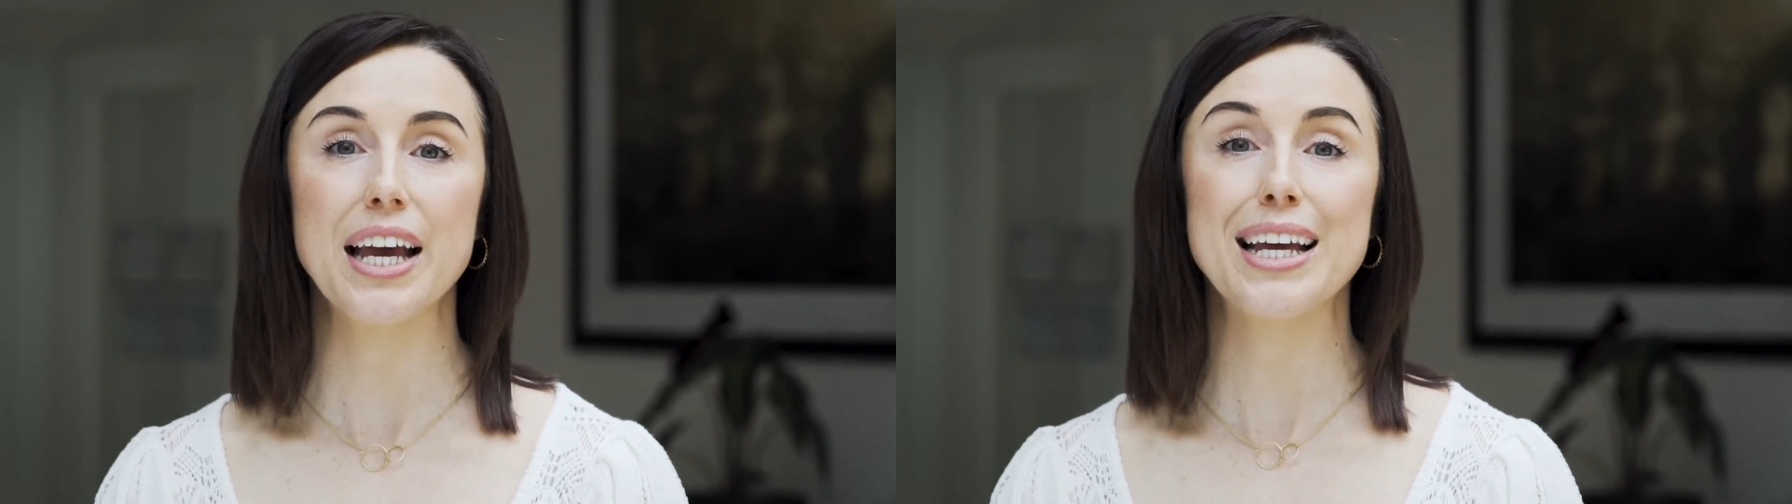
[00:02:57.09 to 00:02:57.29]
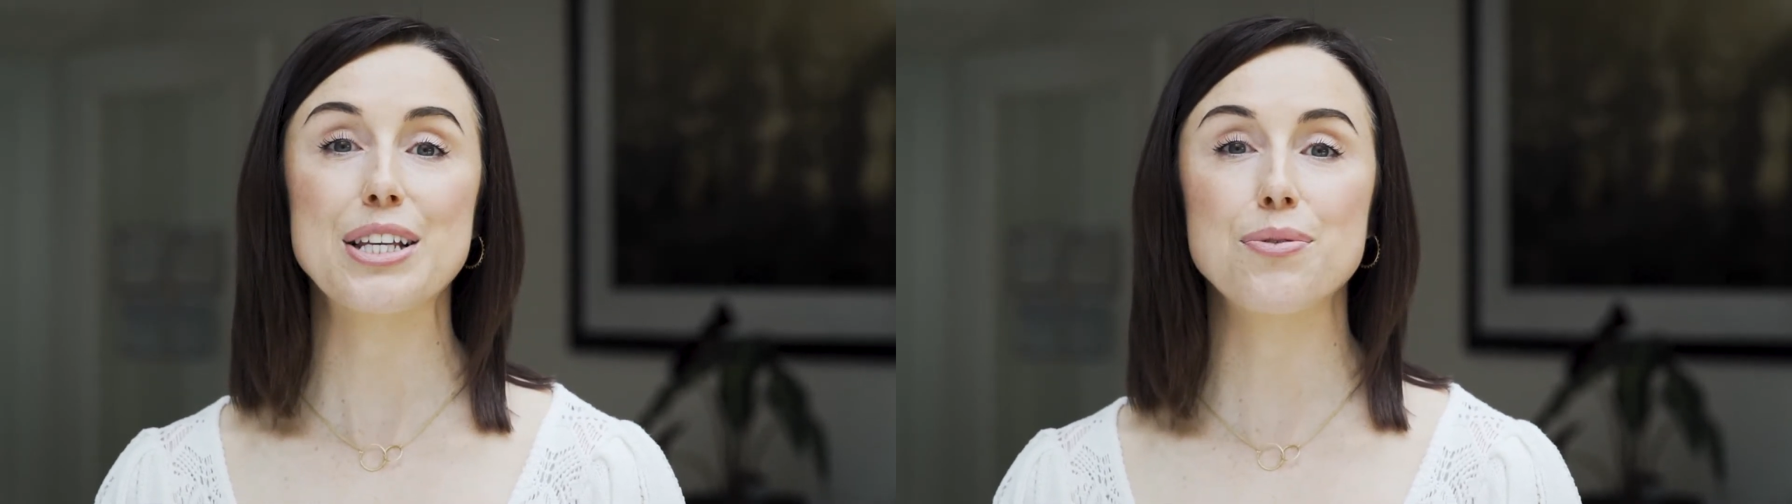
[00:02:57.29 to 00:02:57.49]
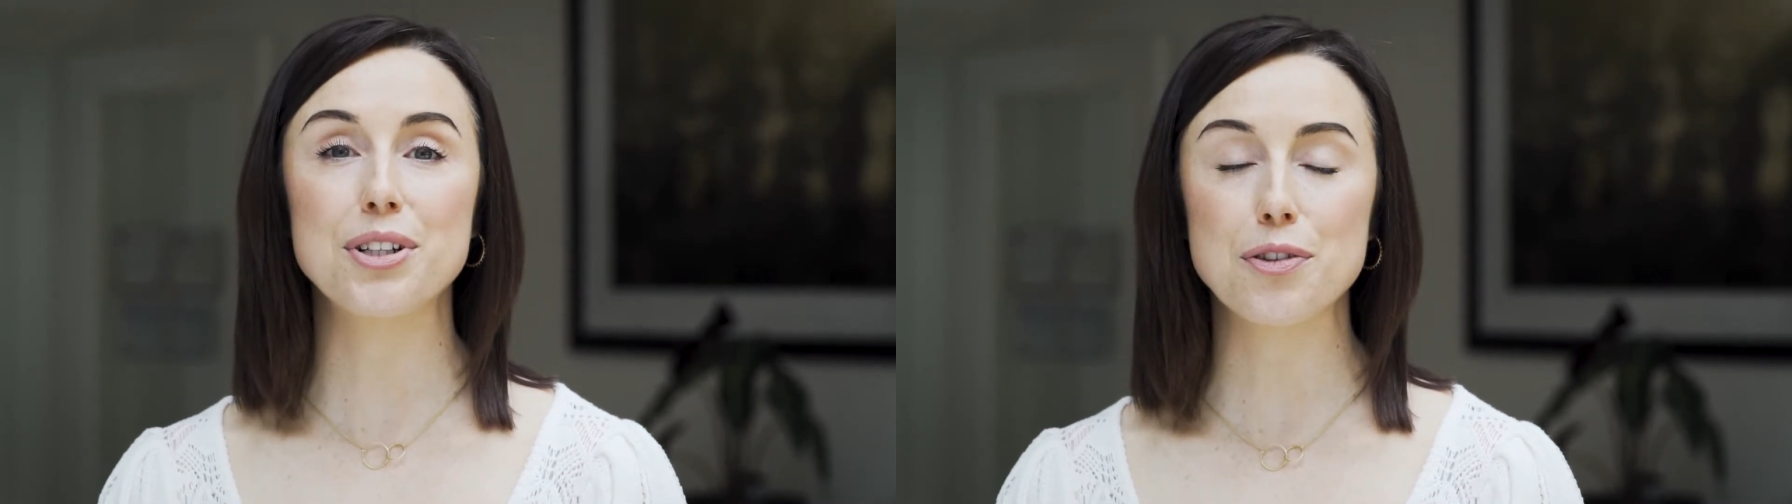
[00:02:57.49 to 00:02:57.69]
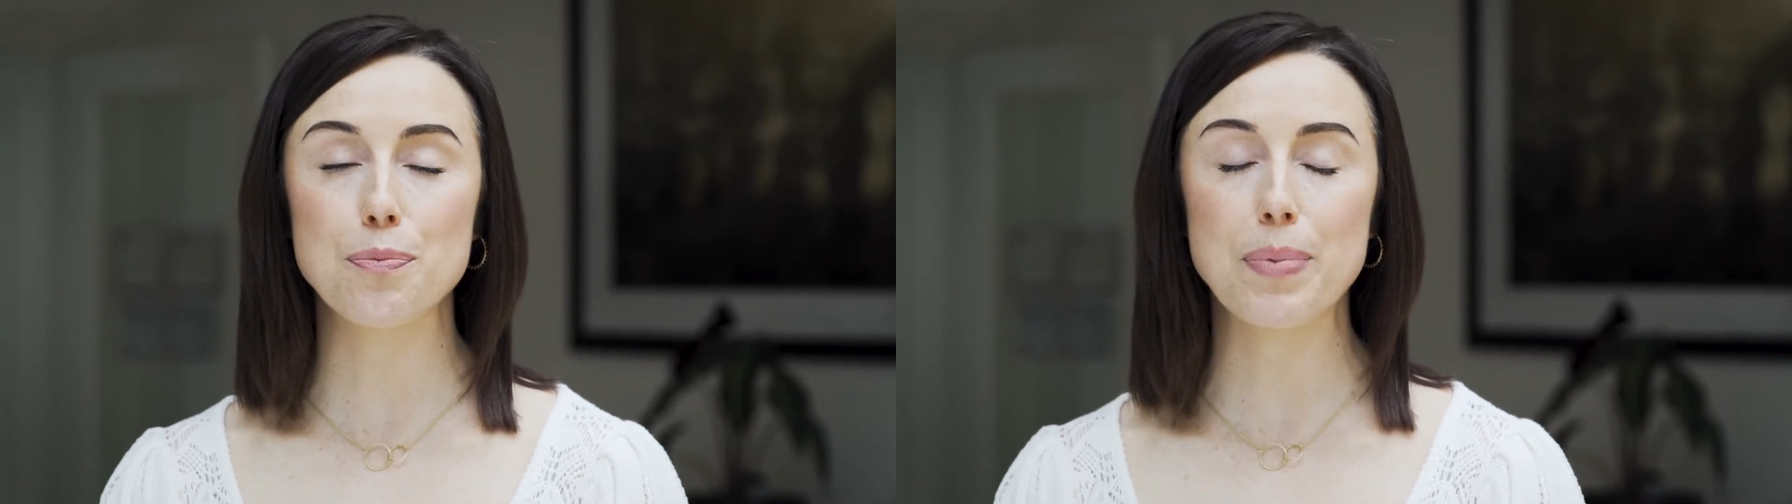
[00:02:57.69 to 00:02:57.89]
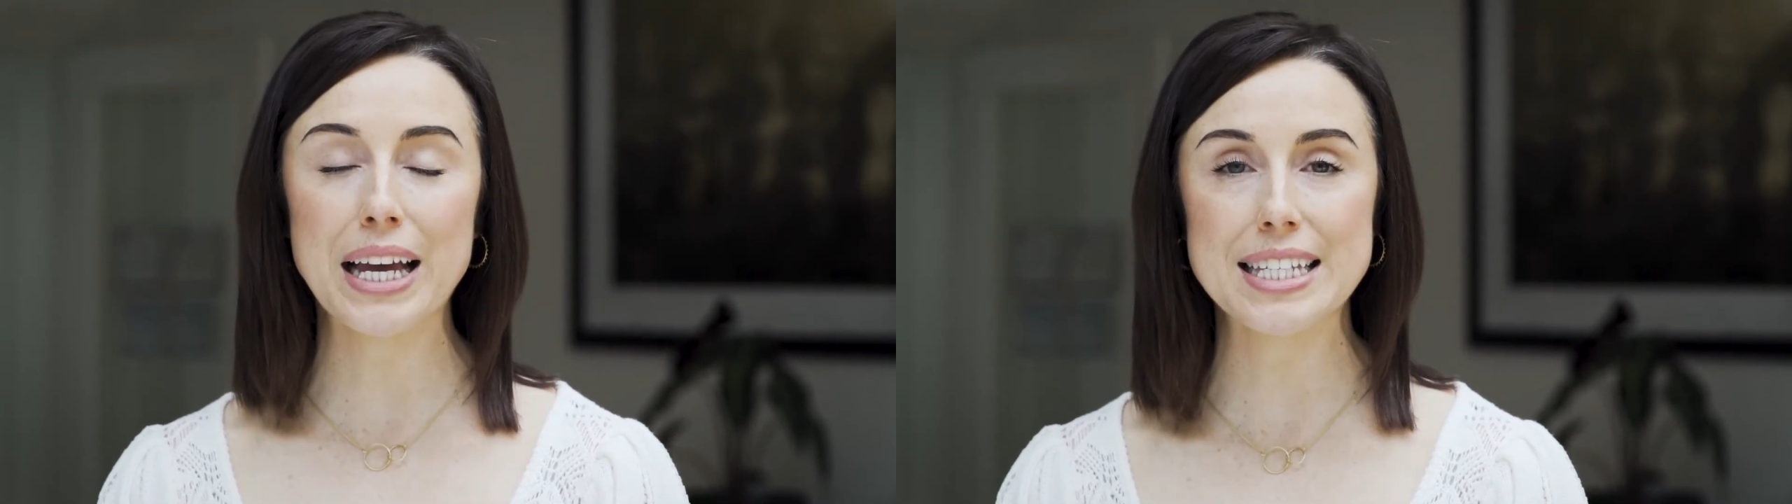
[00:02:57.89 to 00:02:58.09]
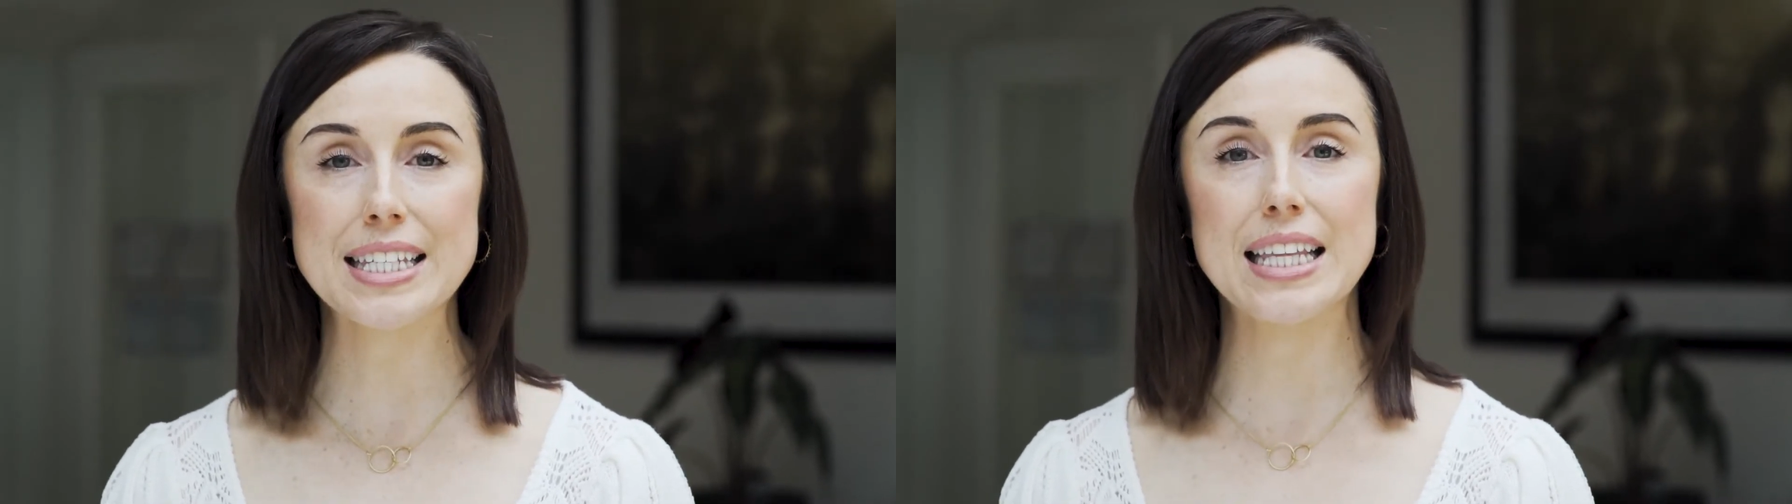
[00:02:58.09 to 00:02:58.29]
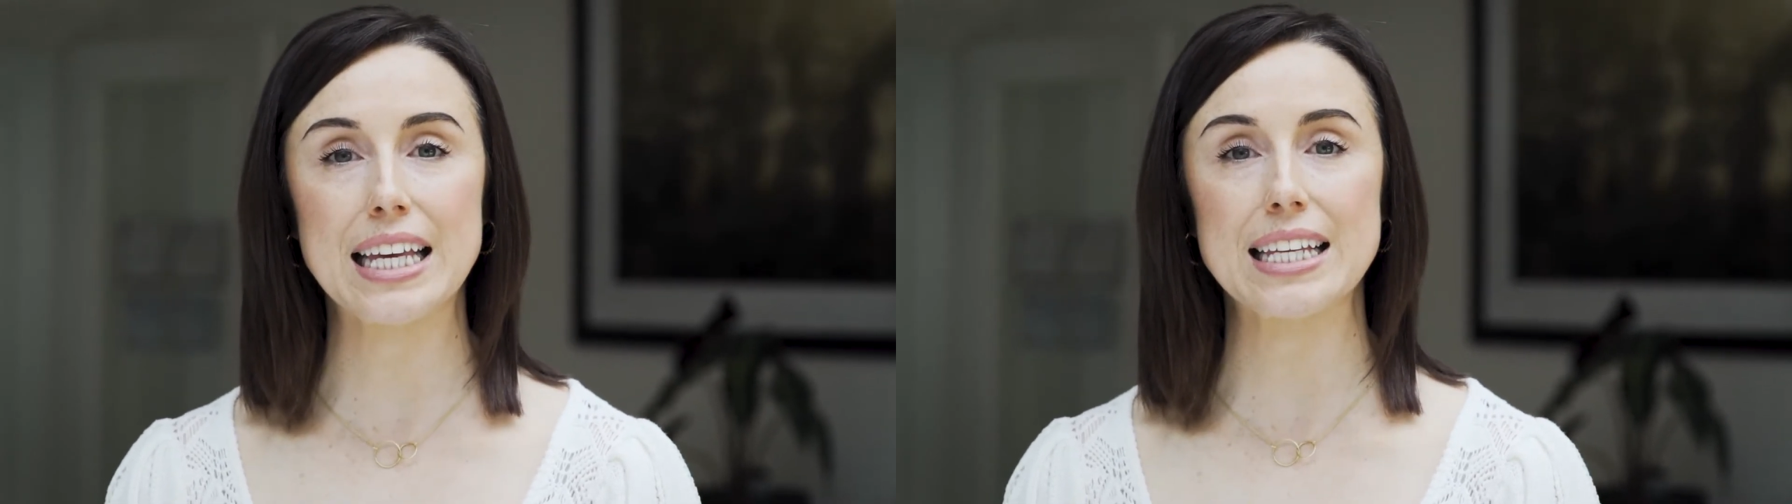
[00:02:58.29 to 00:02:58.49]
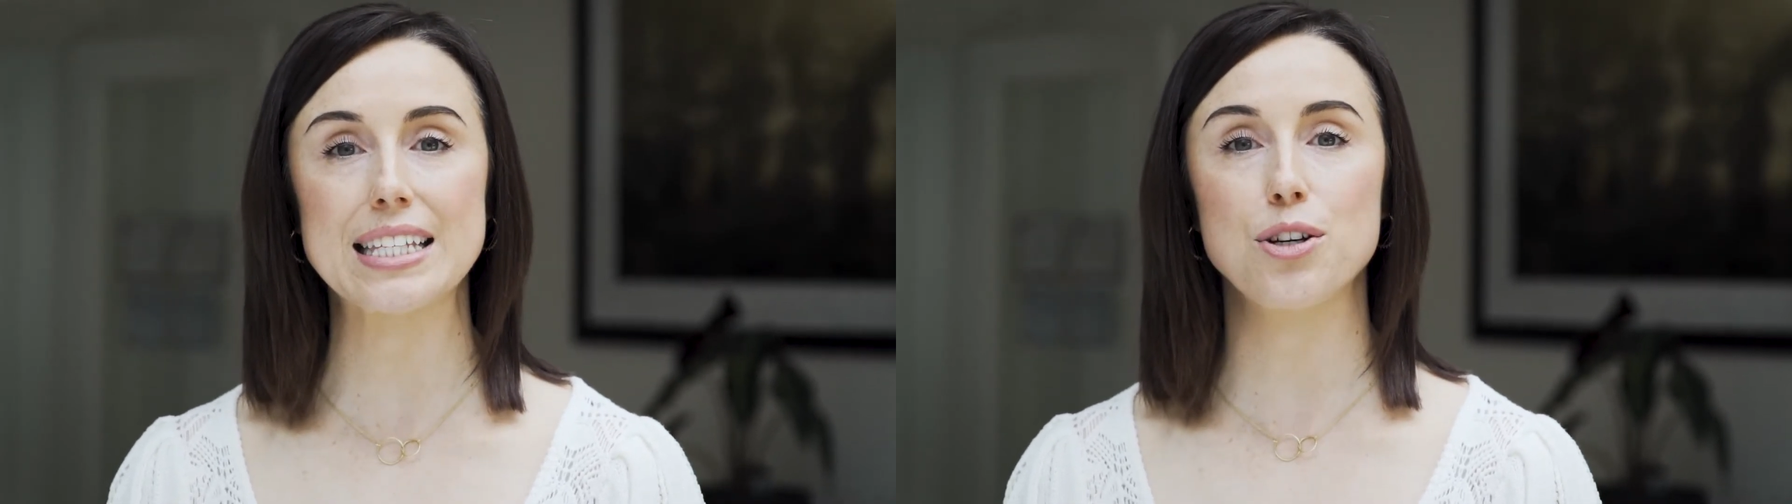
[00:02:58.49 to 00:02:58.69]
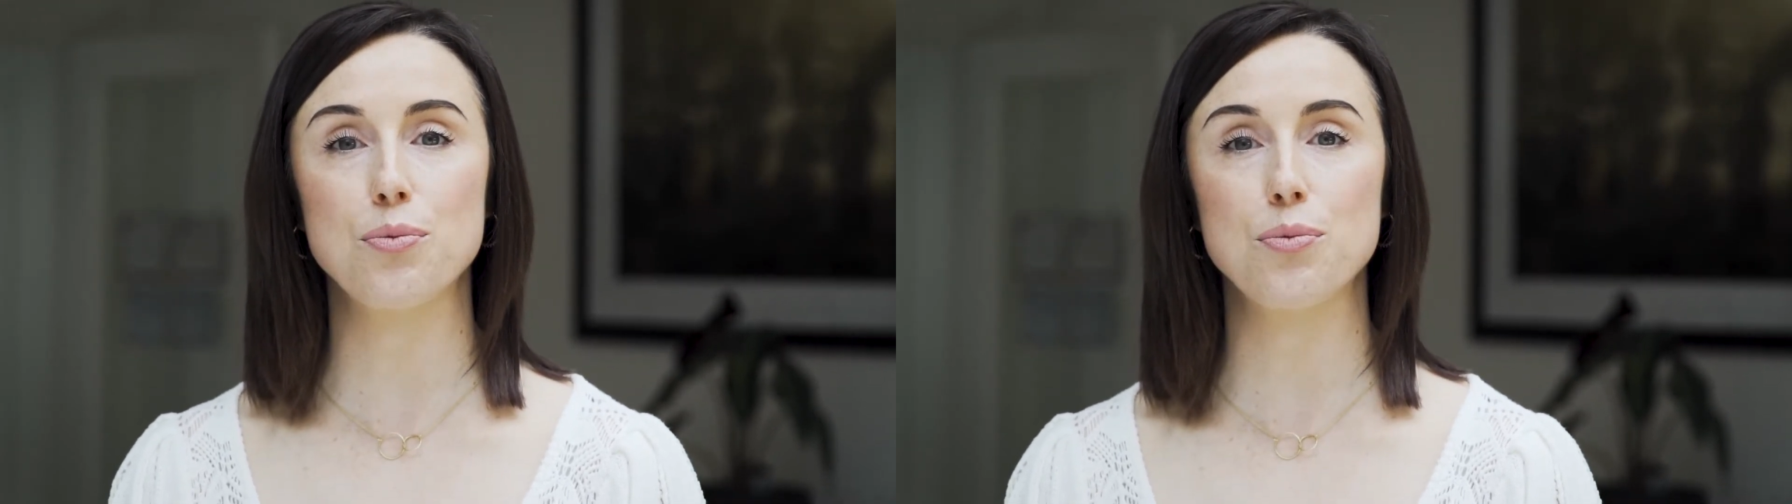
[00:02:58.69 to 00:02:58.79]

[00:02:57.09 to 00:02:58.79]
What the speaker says: is one of the best things that